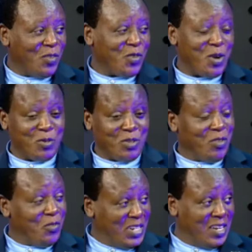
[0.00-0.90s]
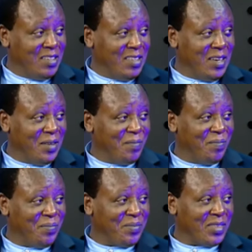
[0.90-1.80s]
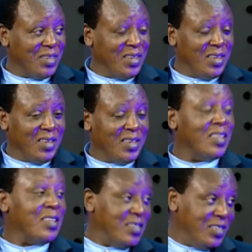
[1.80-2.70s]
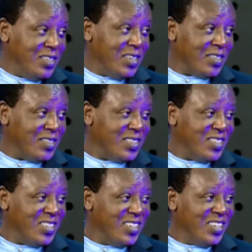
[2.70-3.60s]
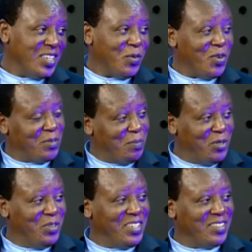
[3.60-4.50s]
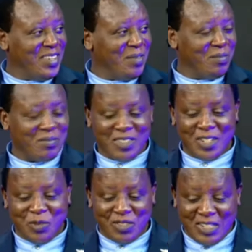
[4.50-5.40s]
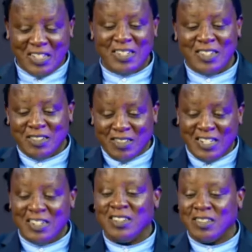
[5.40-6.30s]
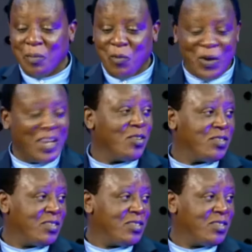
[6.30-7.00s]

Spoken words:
of God was offended there. The TD Jakes. He was building some, he was drilling some wells.